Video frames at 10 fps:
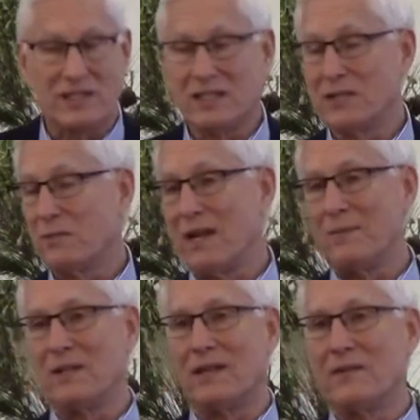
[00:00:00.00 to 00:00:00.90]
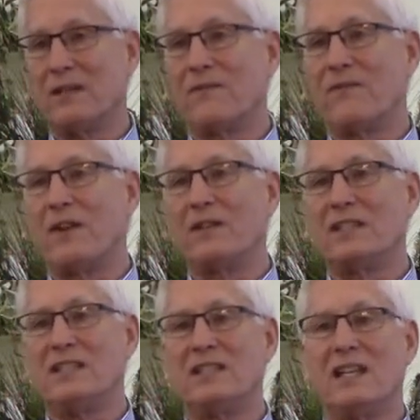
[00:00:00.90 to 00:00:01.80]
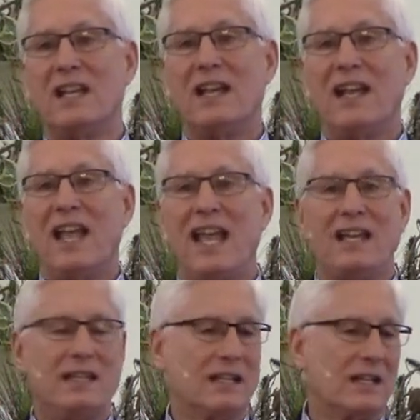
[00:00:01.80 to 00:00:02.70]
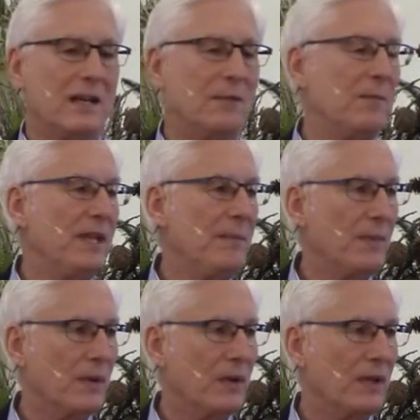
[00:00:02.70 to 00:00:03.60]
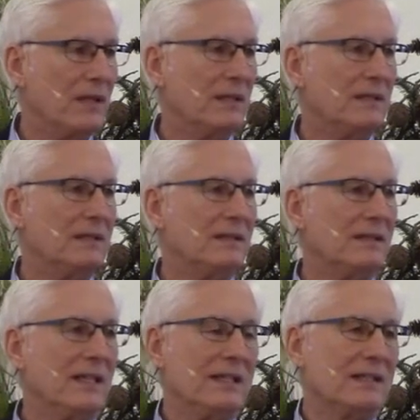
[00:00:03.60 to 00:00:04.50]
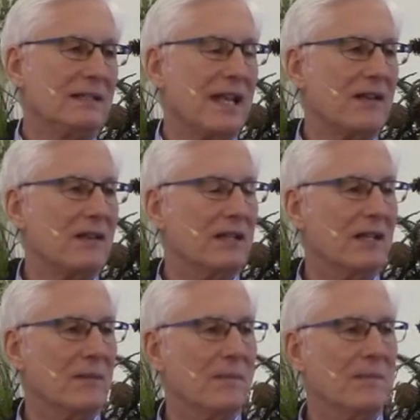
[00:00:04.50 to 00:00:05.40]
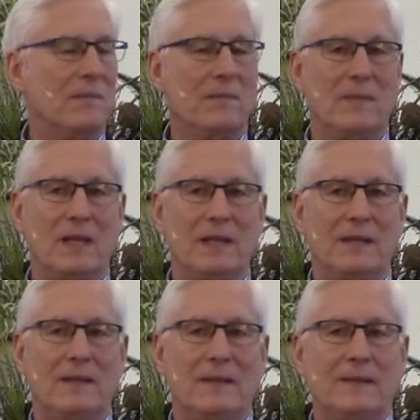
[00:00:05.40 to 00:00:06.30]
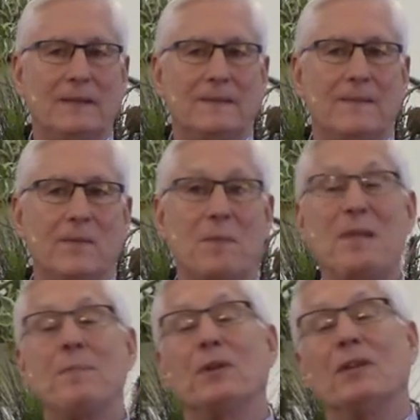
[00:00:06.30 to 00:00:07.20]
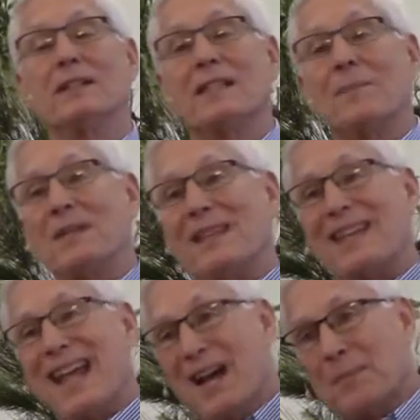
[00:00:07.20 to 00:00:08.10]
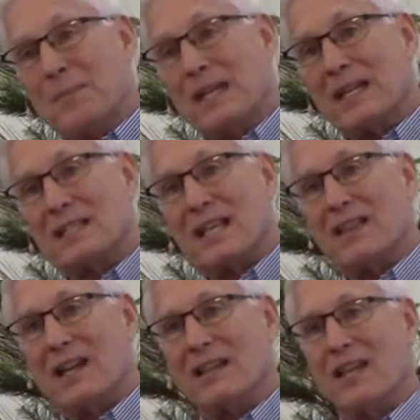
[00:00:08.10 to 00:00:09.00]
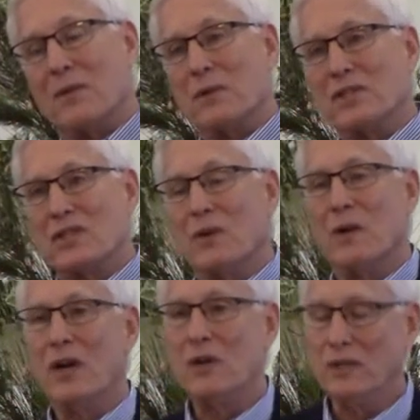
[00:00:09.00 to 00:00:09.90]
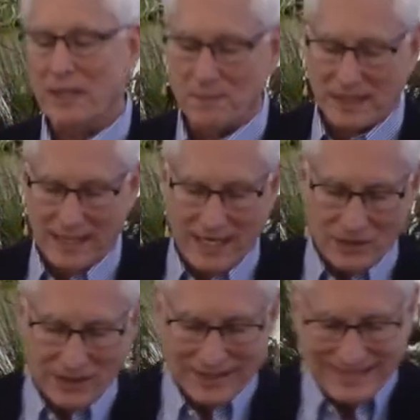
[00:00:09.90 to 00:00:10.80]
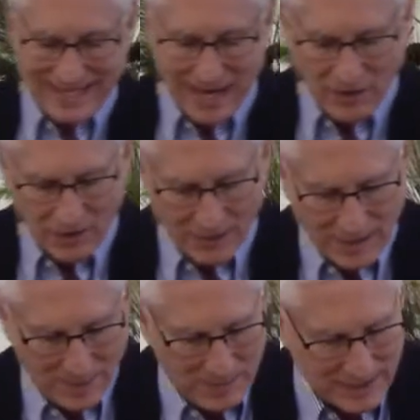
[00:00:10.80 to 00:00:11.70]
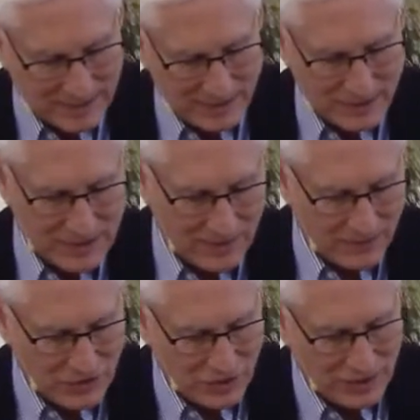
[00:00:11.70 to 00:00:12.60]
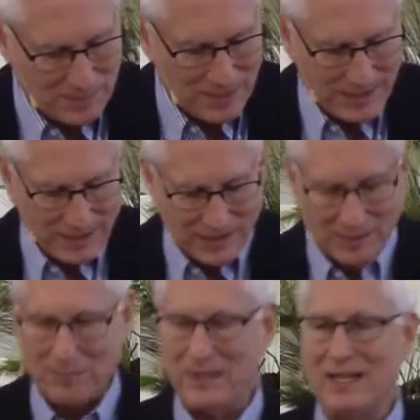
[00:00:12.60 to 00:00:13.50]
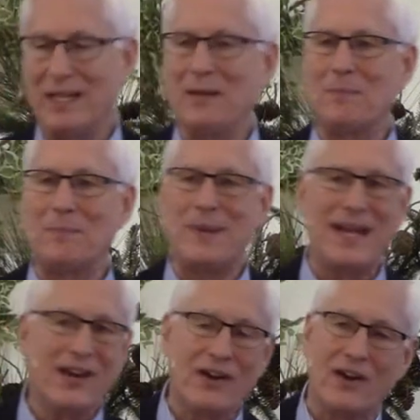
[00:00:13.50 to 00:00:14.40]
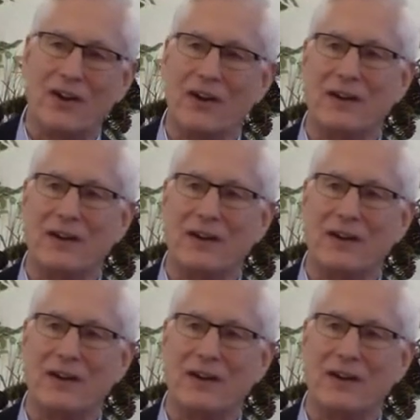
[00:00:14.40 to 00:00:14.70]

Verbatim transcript: This is why, beloved, the Pharisees hated the common people. They looked down on them. The people looked up to them because they thought they were so holy, but they looked down on them because their salvation depended on being better.